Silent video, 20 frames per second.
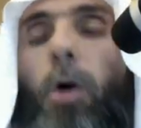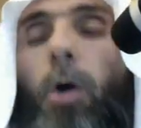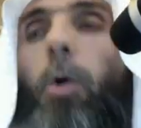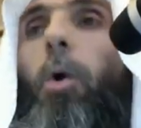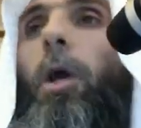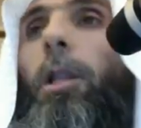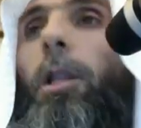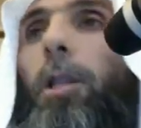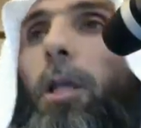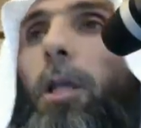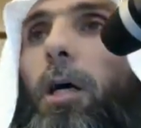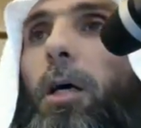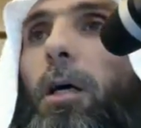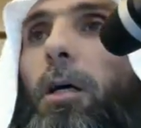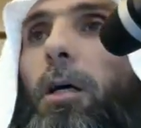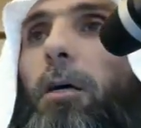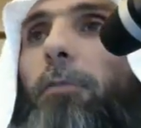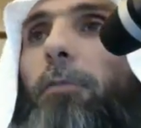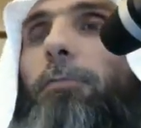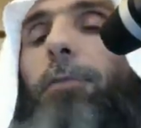Oh
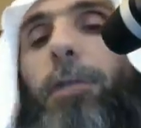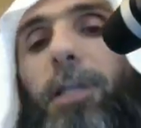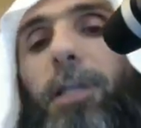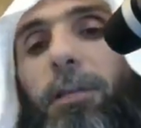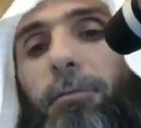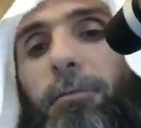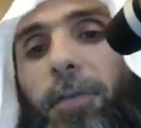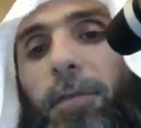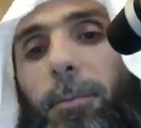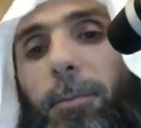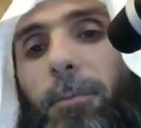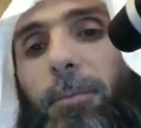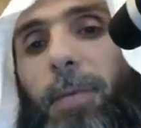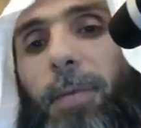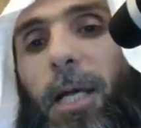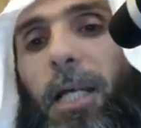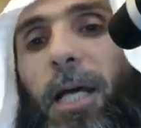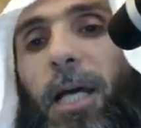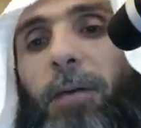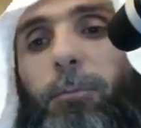Allah, forgive him
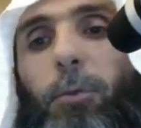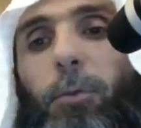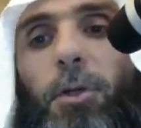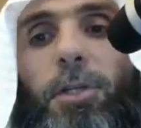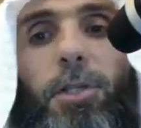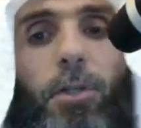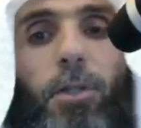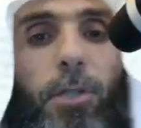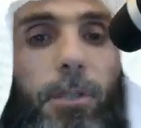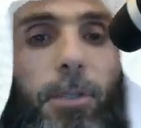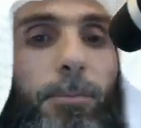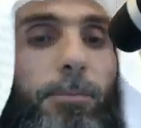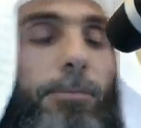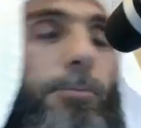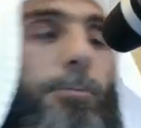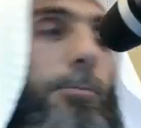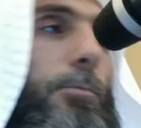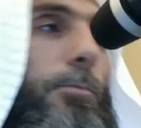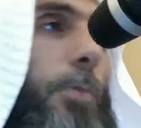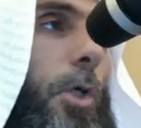and have mercy on him.
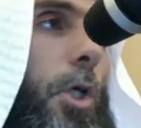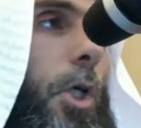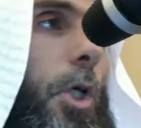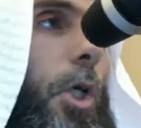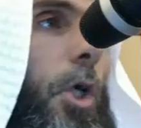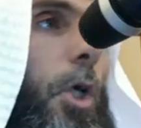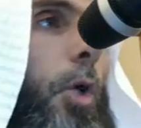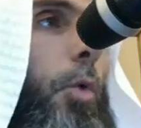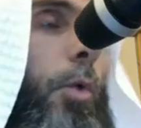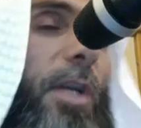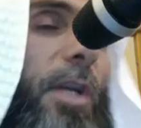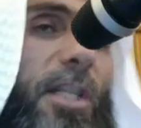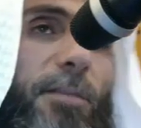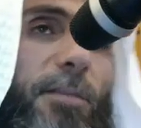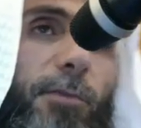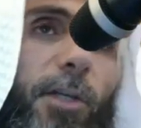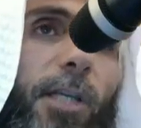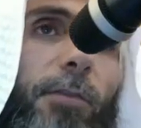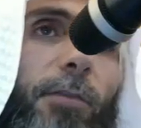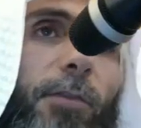What is
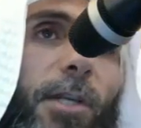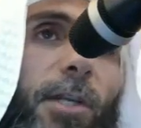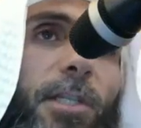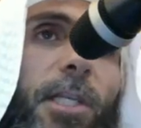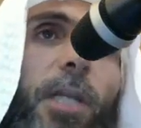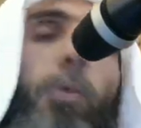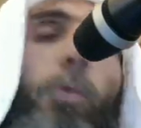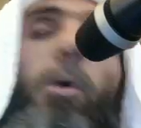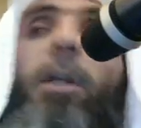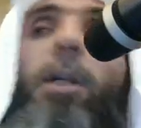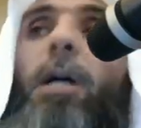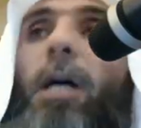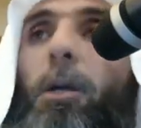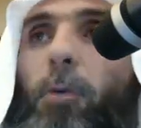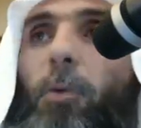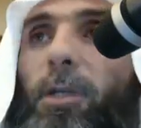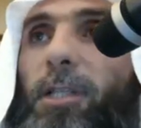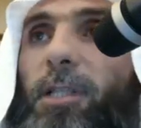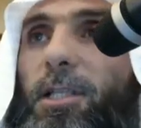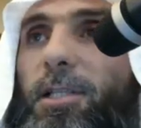forgiveness and
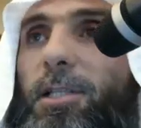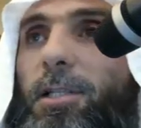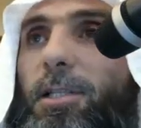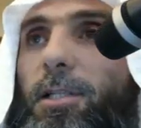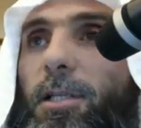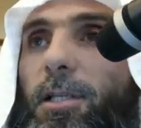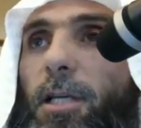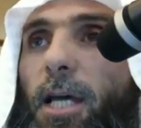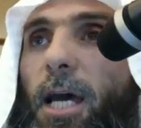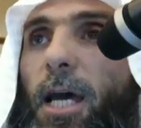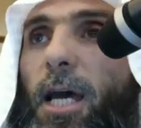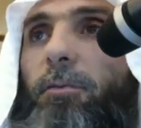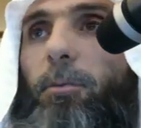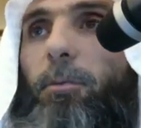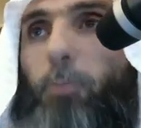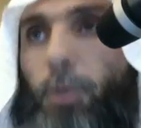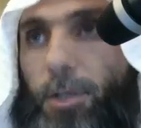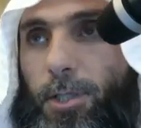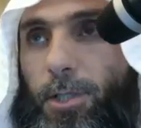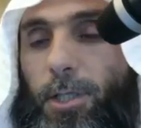what is having
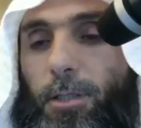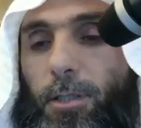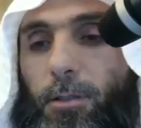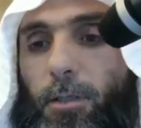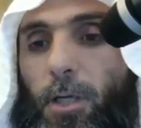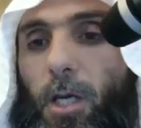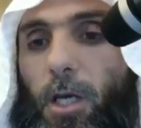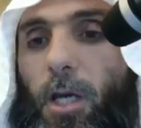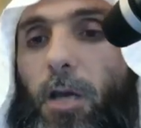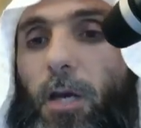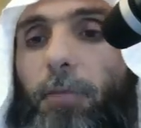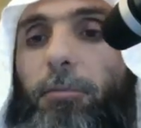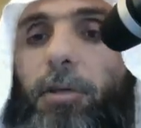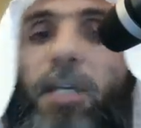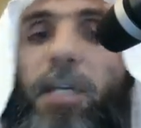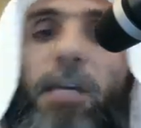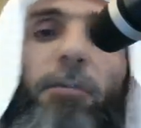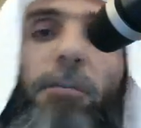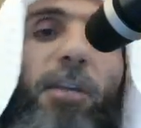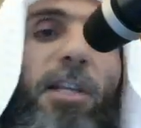mercy?
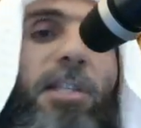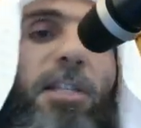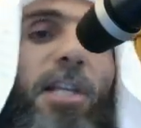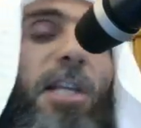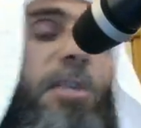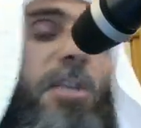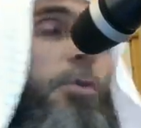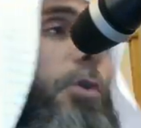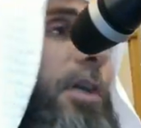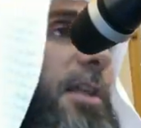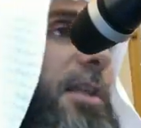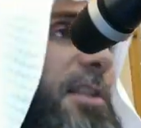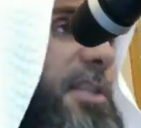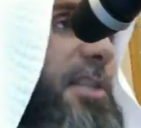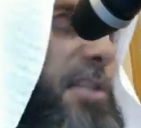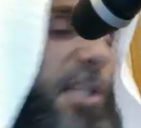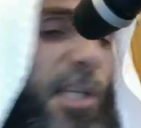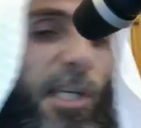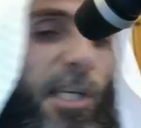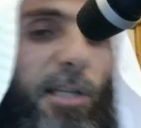Forgiveness is to
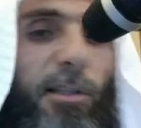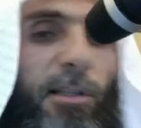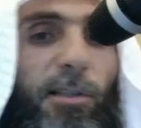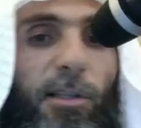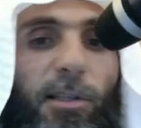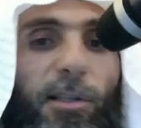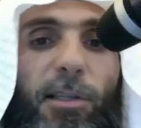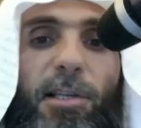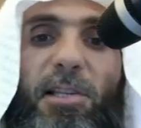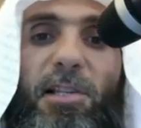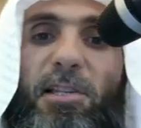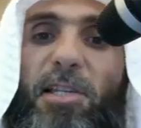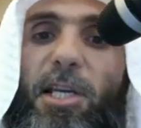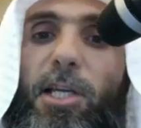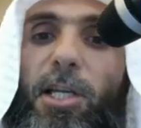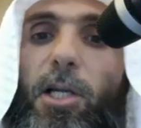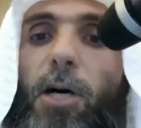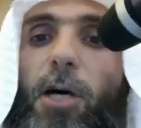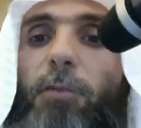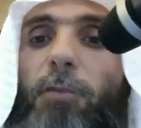conceal the
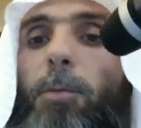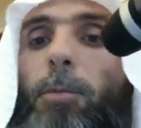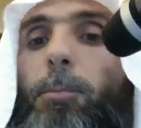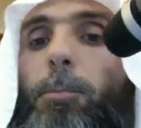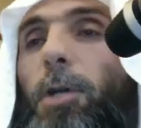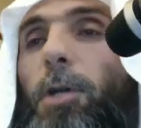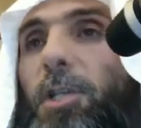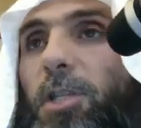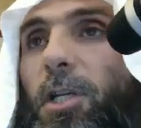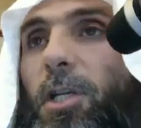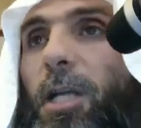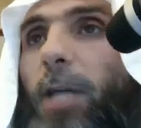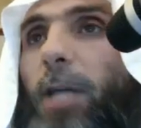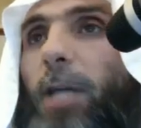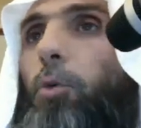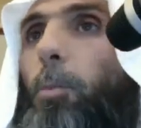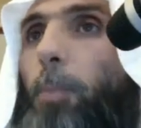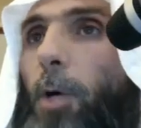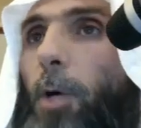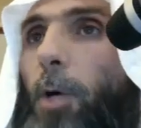sin of the person and
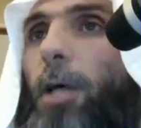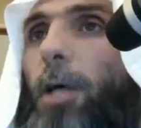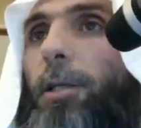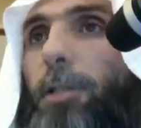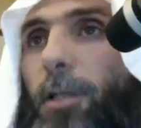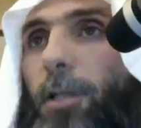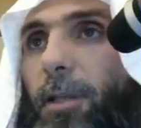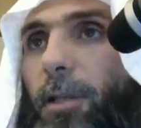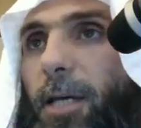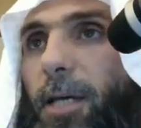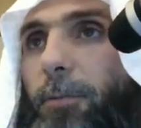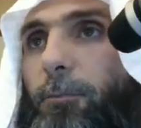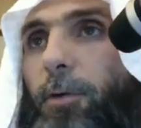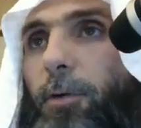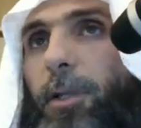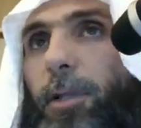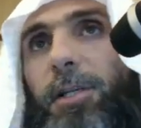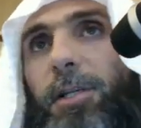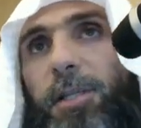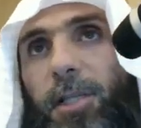to pardon them
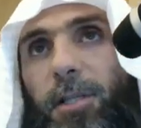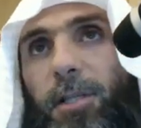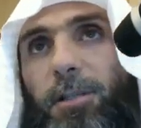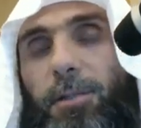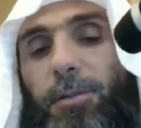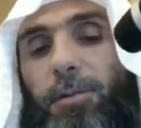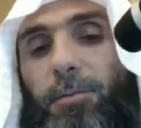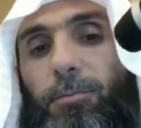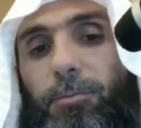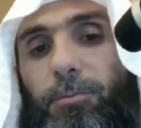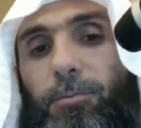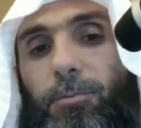for their sins.